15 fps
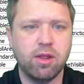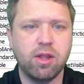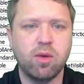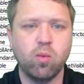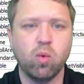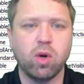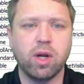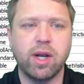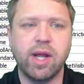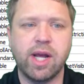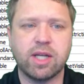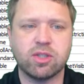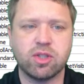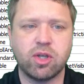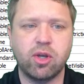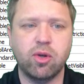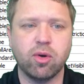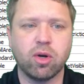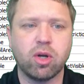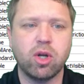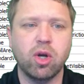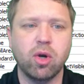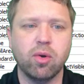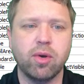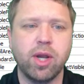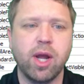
then we're going to execute our code.